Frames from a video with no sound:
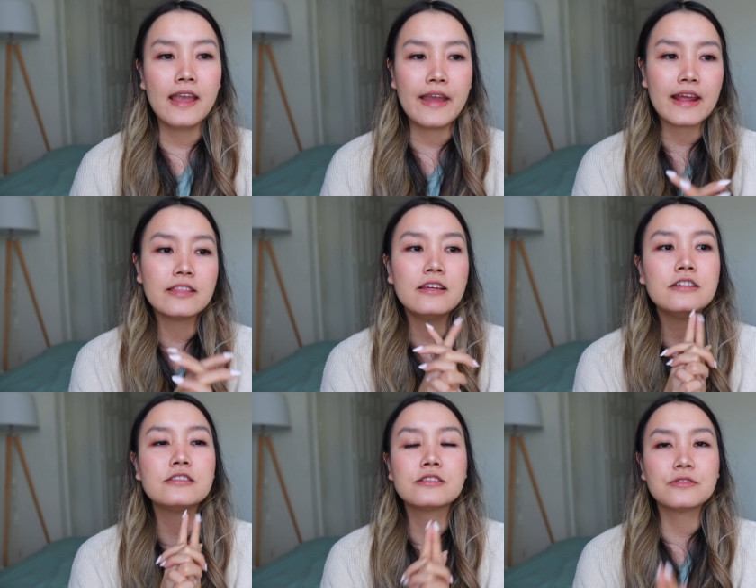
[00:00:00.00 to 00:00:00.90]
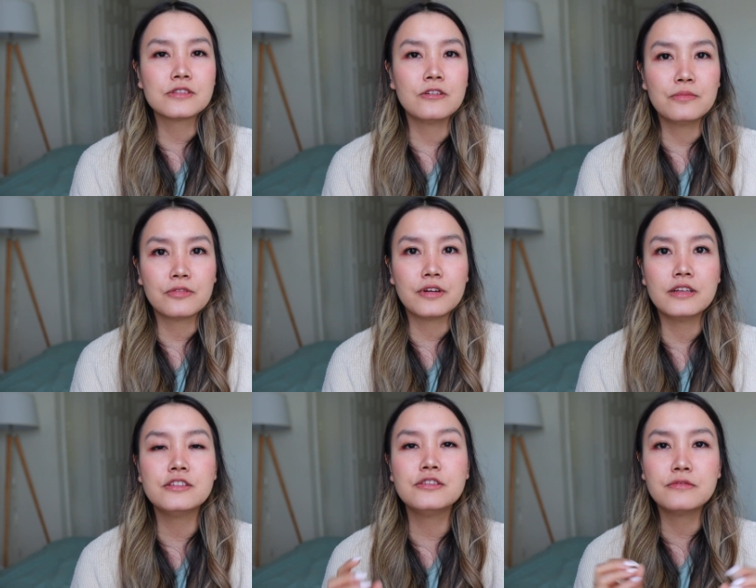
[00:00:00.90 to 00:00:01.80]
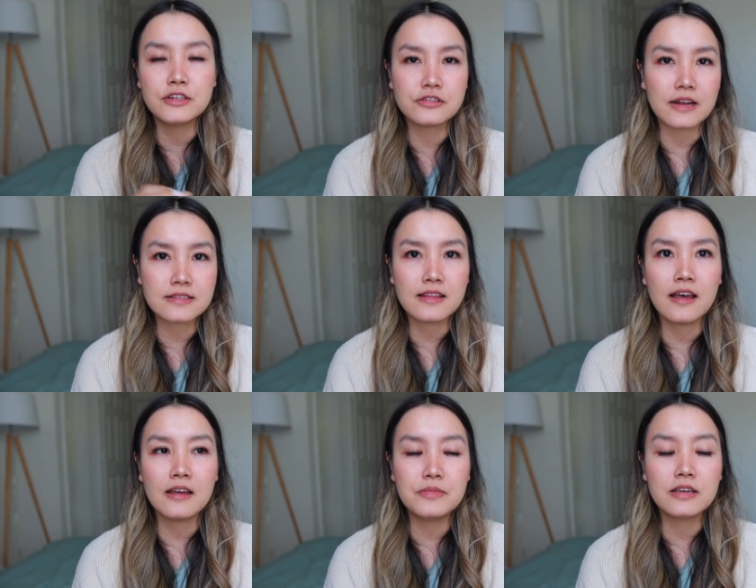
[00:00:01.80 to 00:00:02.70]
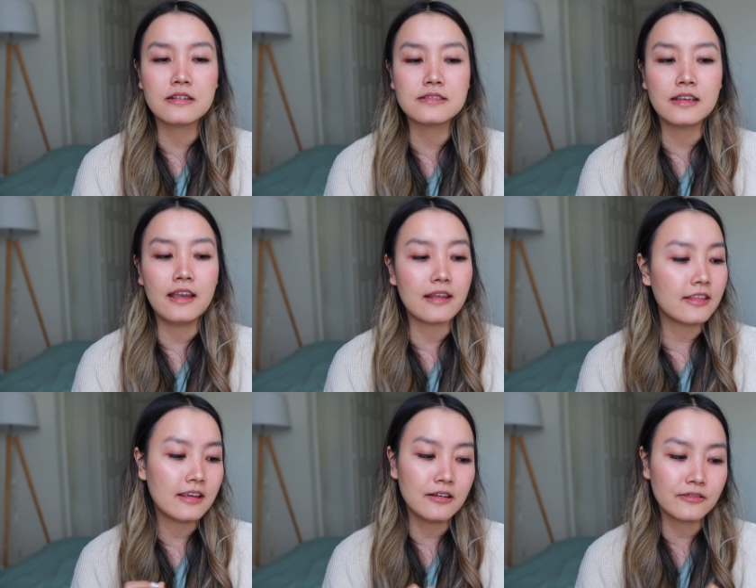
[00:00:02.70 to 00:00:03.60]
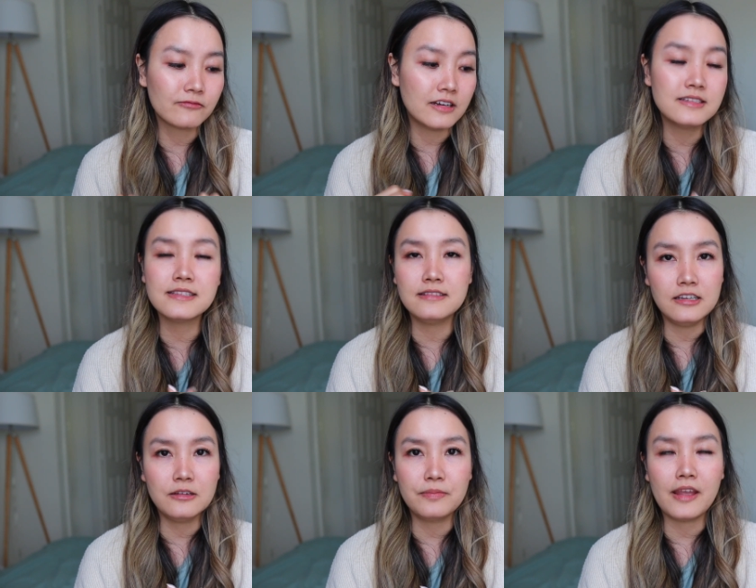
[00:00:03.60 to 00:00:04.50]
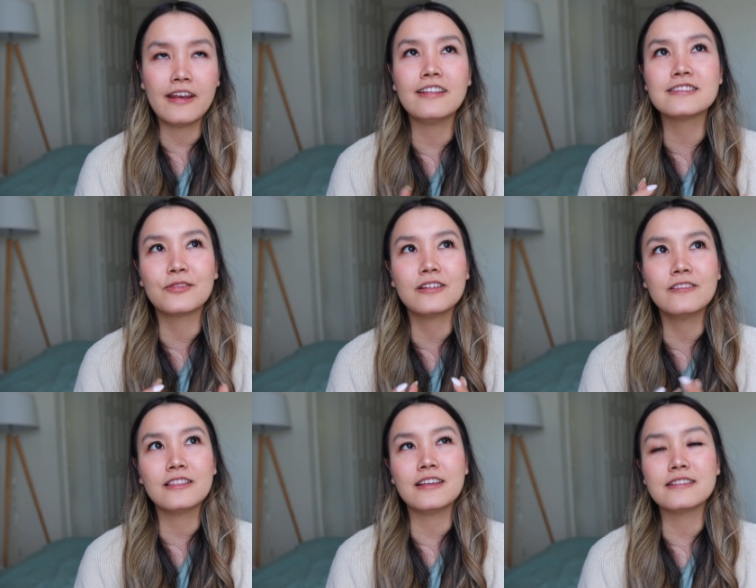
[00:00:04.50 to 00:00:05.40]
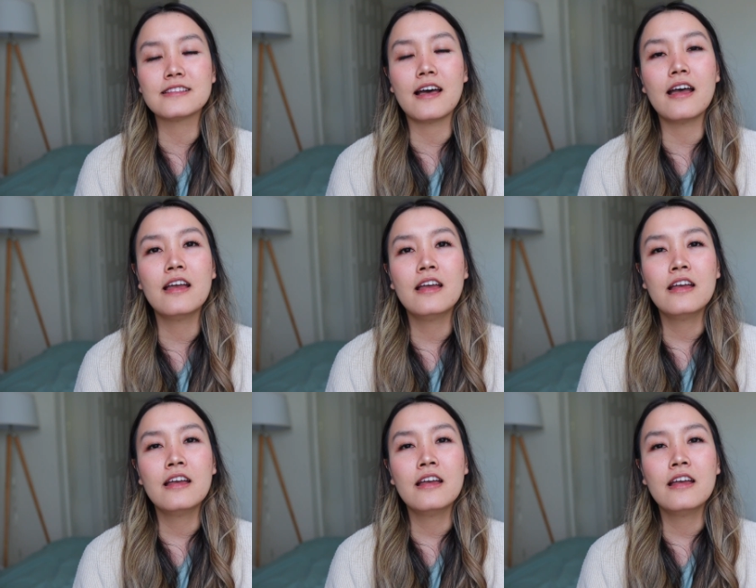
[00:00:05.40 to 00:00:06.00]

And I think it's so, so important to address that, because I think it runs deep and it's one of the things that